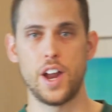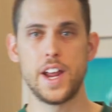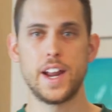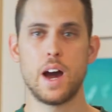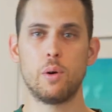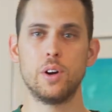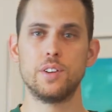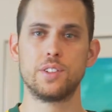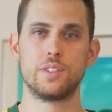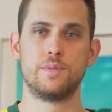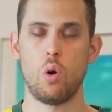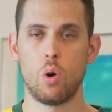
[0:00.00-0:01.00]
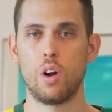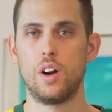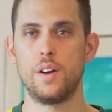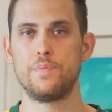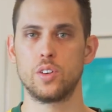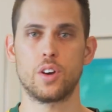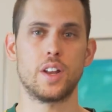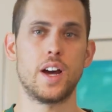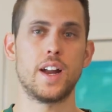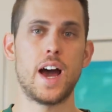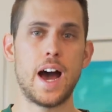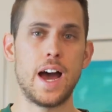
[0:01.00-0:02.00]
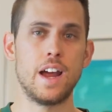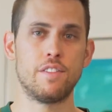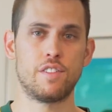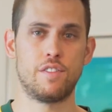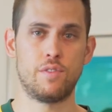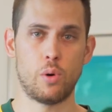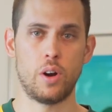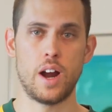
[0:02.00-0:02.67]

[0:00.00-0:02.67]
8 hours, or cook it on high for 4